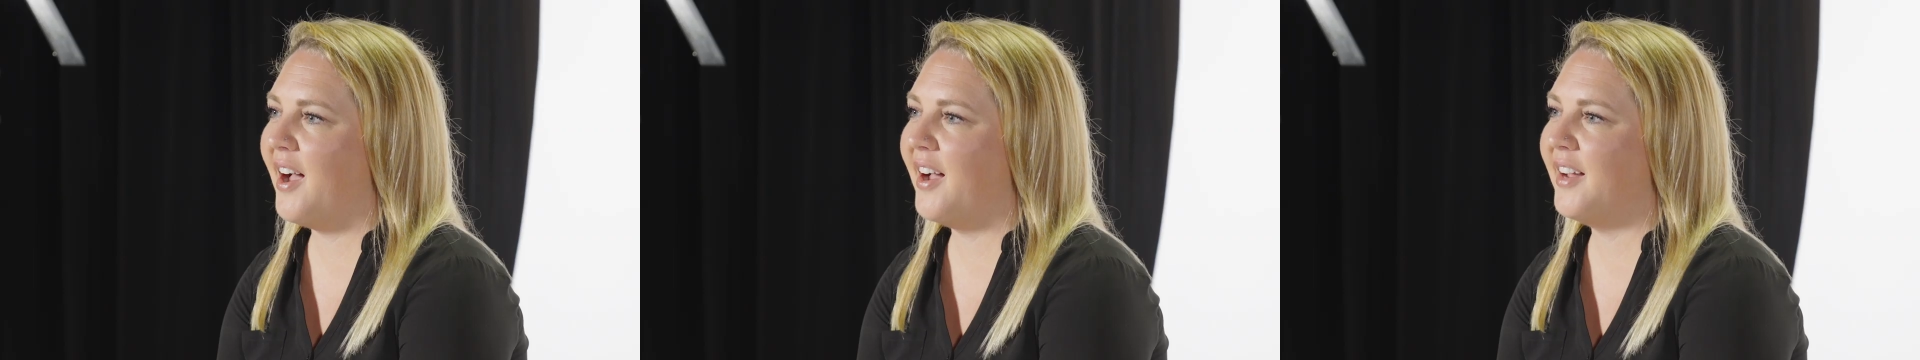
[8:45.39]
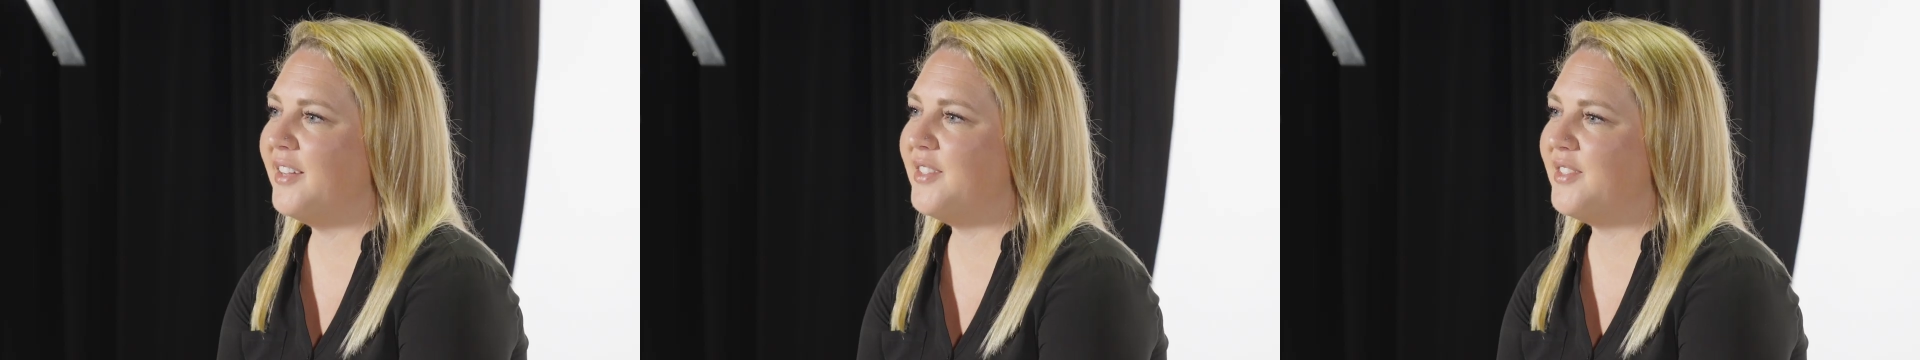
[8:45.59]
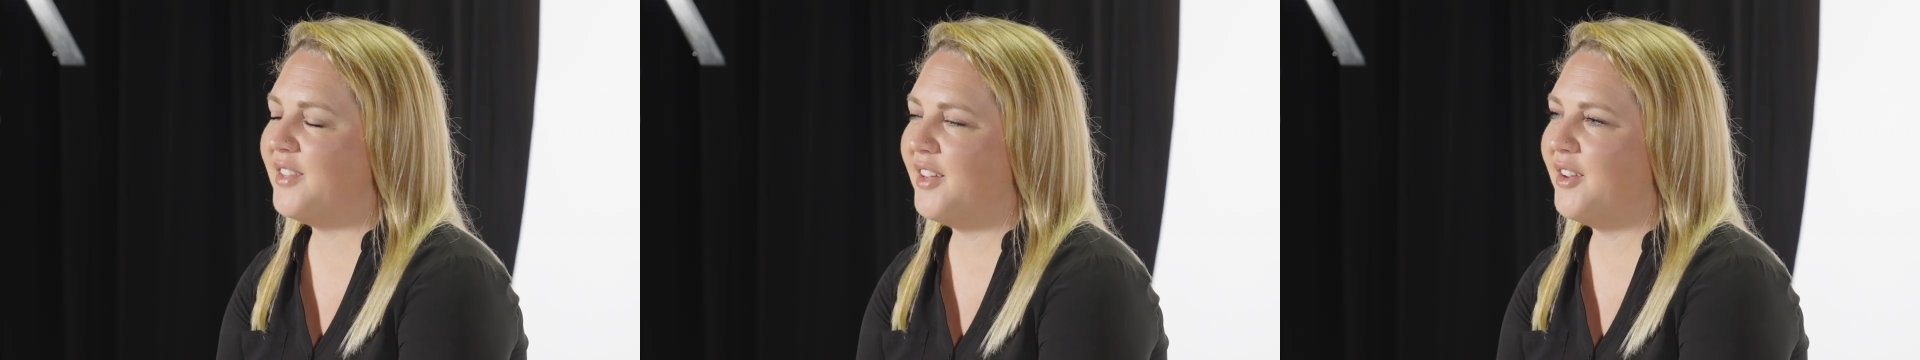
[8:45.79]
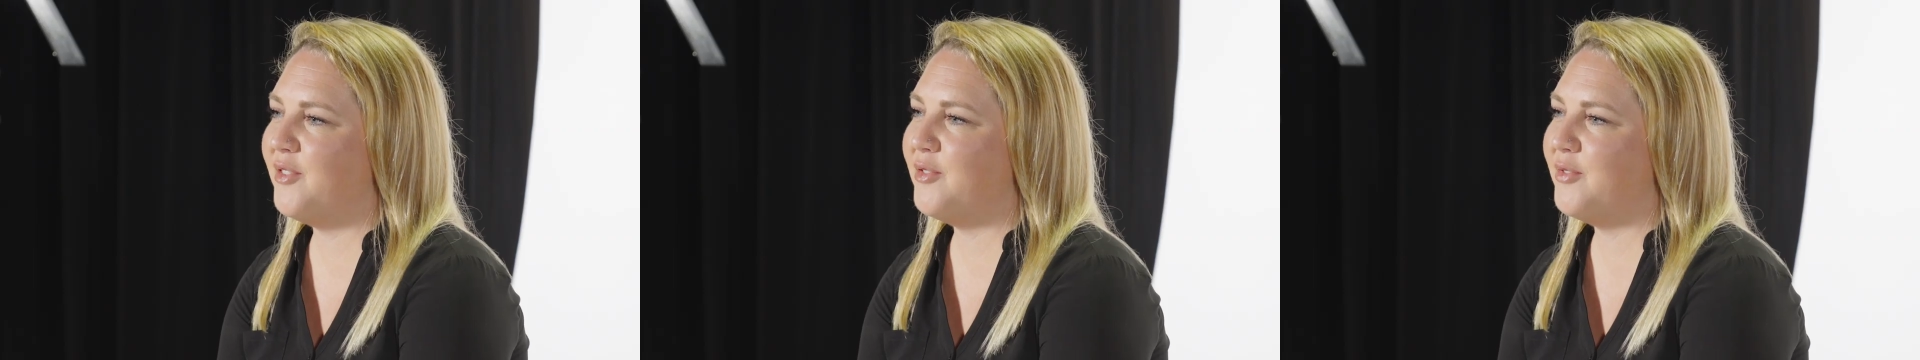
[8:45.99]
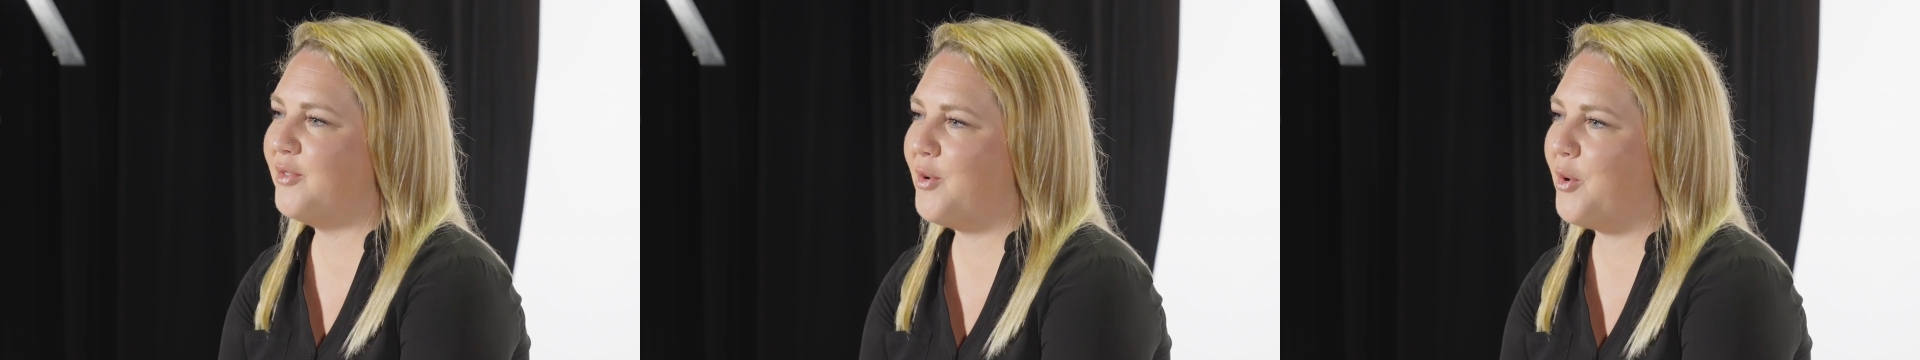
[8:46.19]
I sit
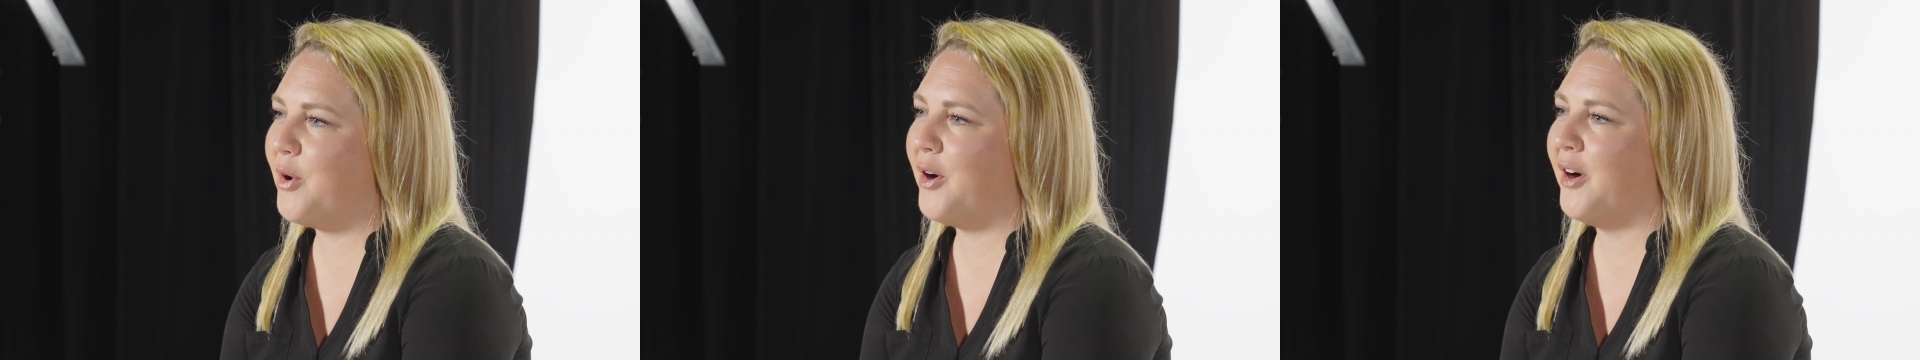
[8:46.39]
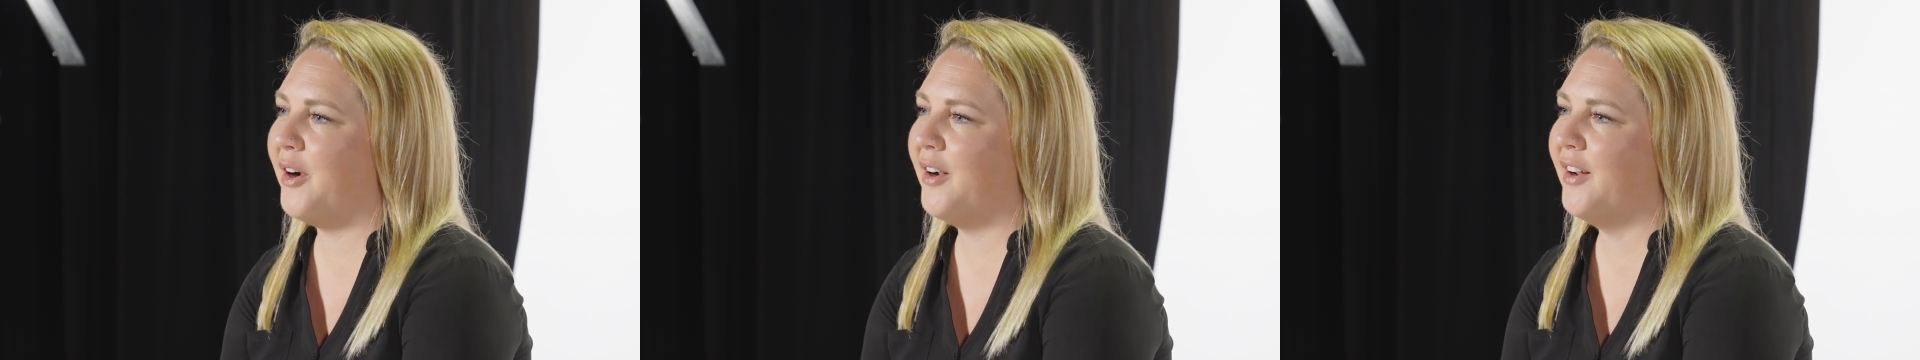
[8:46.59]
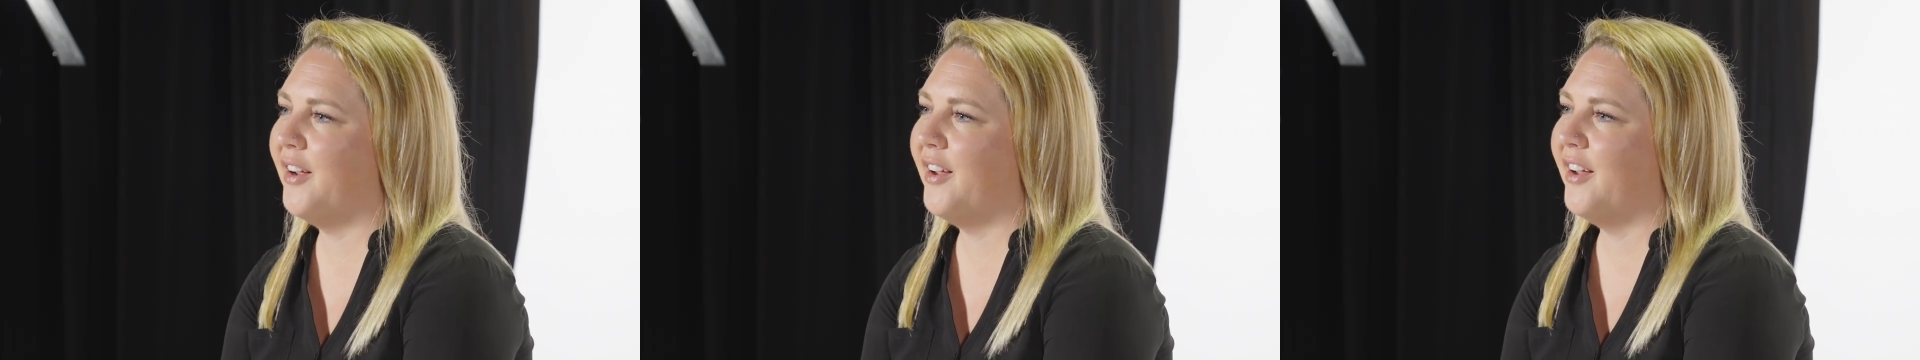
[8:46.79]
for